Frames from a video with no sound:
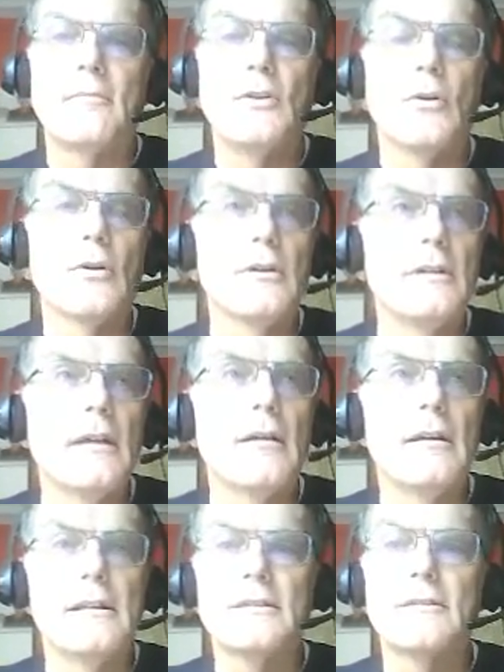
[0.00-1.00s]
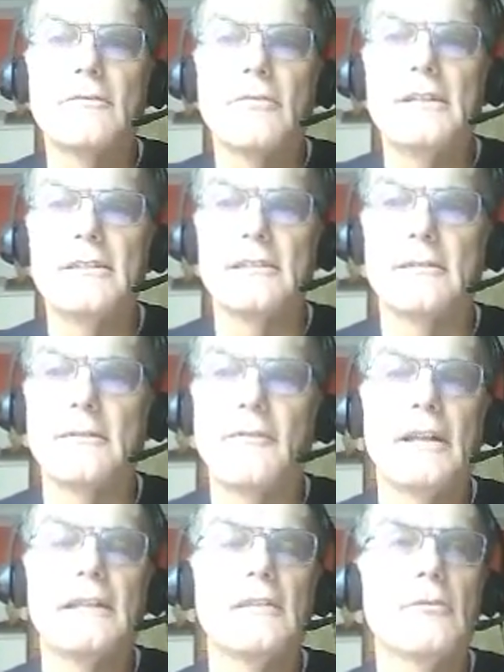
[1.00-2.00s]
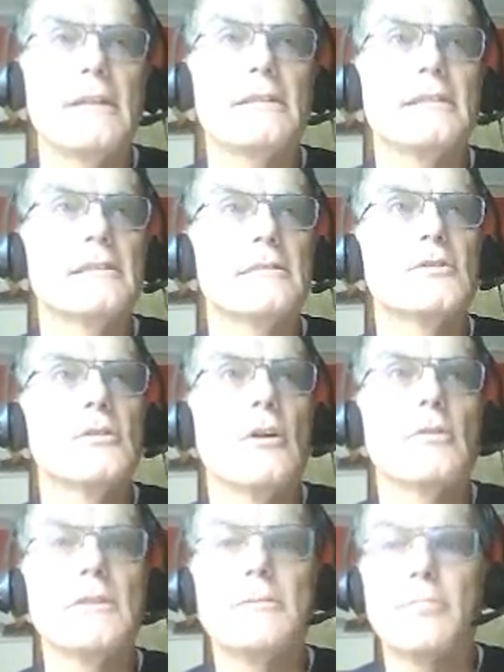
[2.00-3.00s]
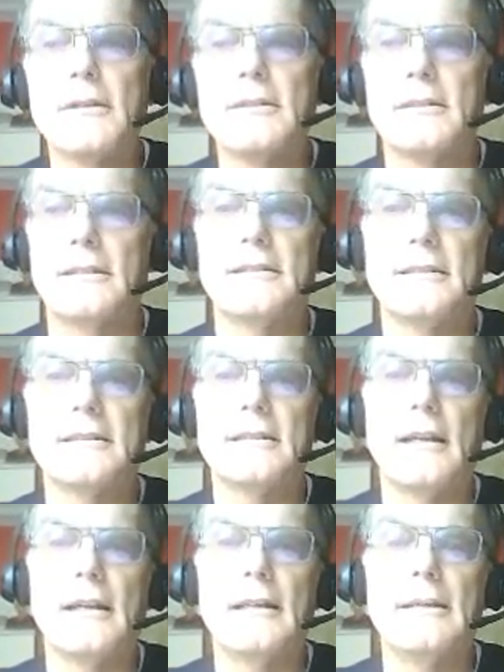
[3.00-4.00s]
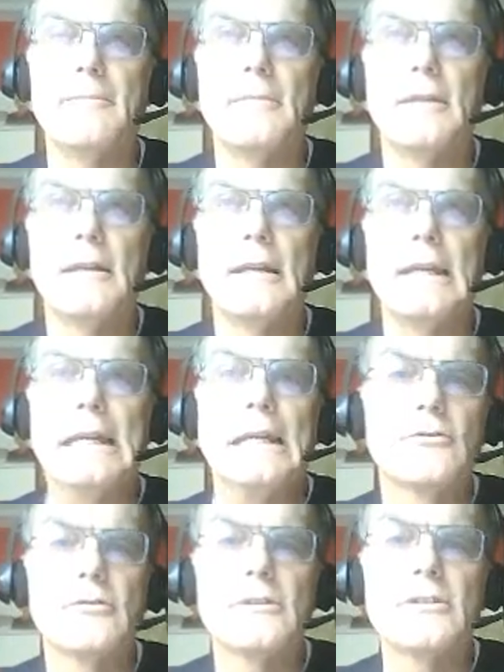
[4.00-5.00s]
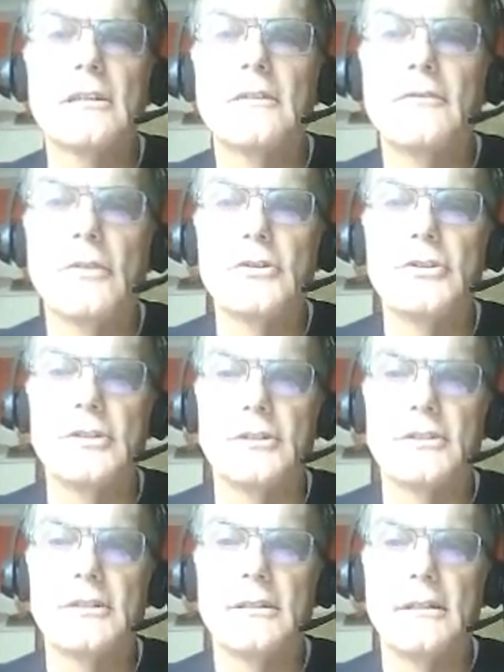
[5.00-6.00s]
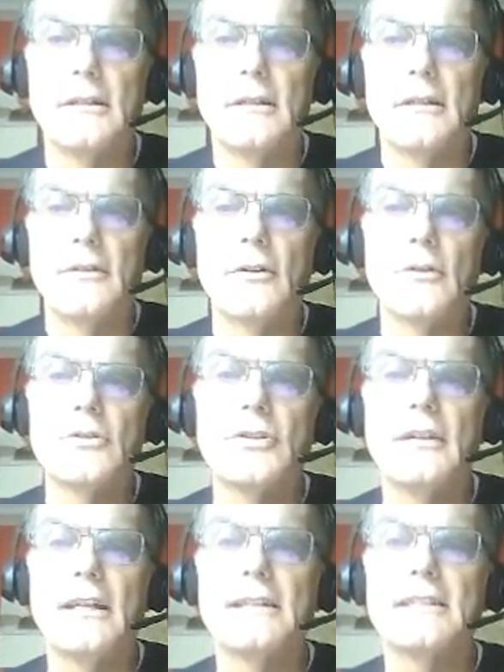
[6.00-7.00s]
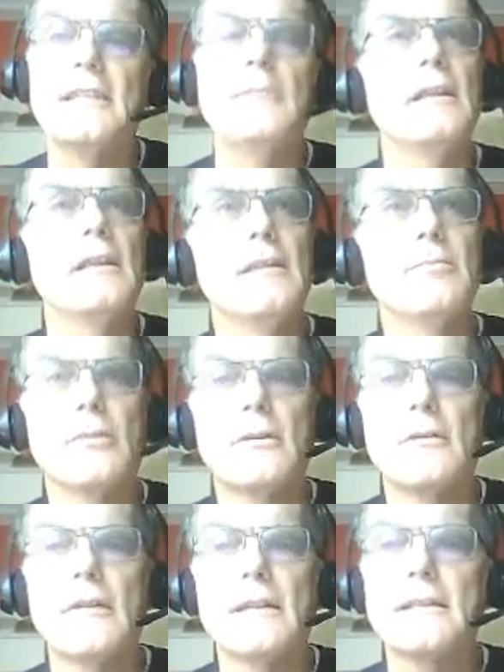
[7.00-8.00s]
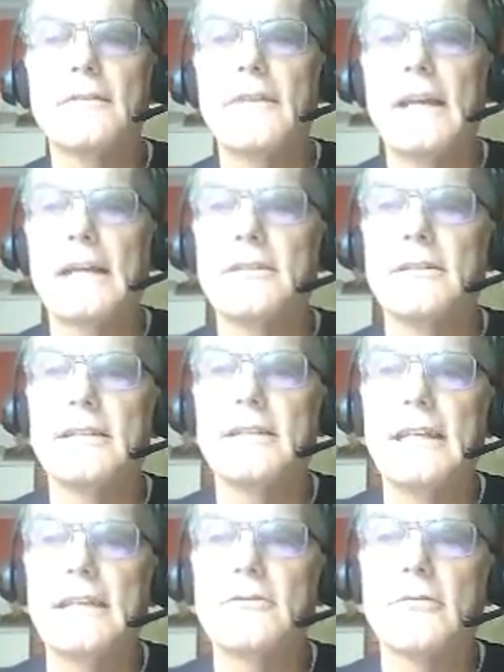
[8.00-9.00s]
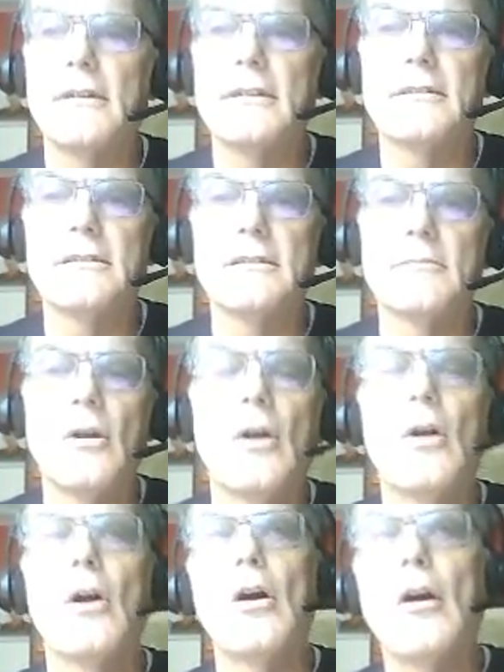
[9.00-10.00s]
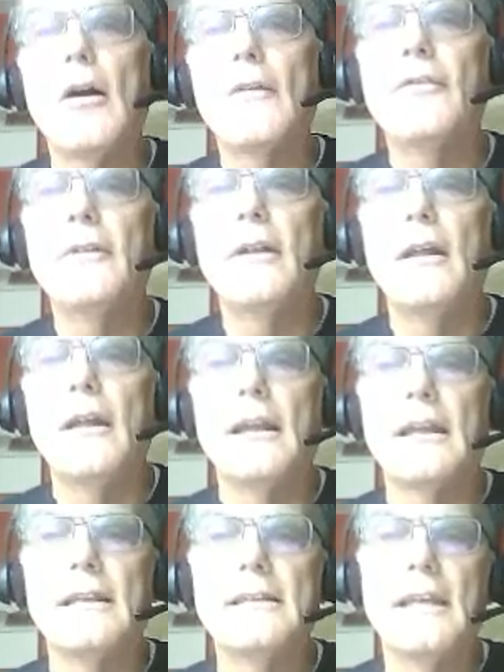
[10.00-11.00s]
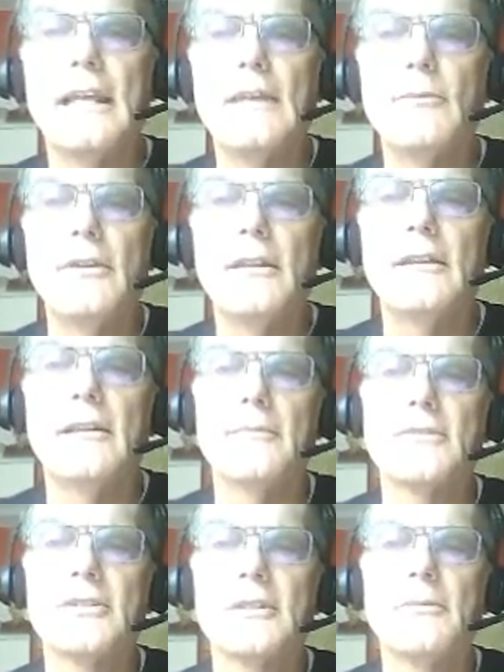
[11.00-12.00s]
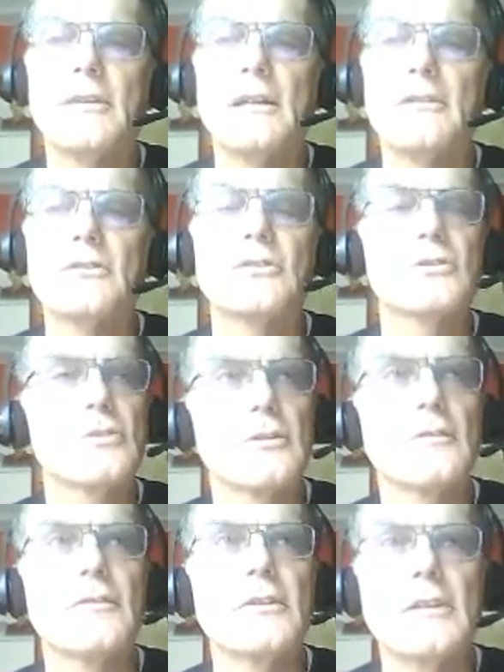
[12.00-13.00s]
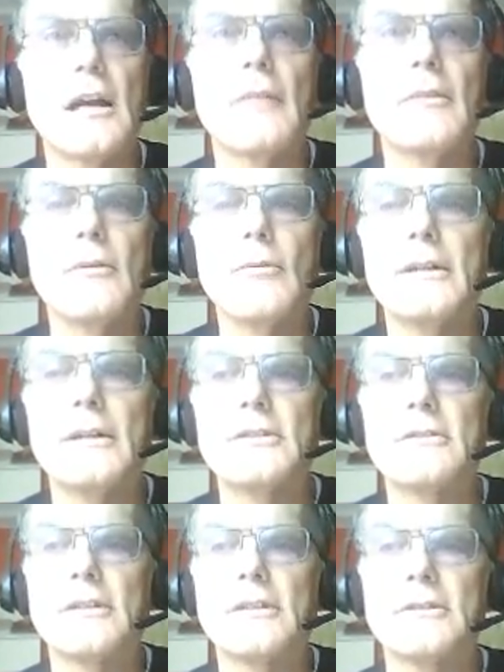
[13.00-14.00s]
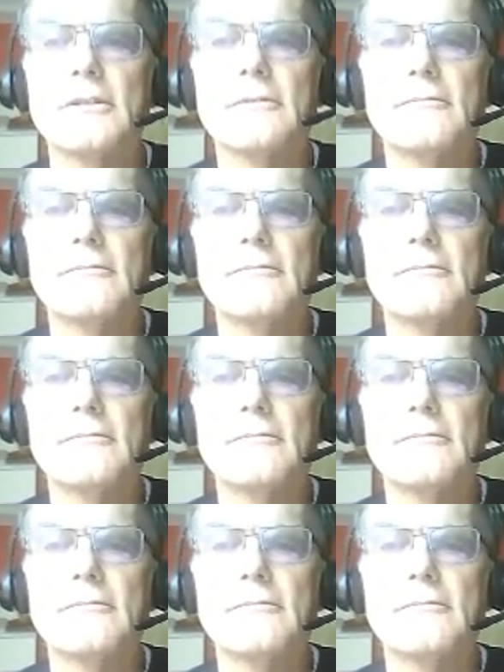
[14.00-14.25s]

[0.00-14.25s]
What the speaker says: The ordinariness of racism, the fact that racism is always present in society. Interest convergence, the notion that seemingly progressive actions against racism often contain within them something to serve the dominant white structure.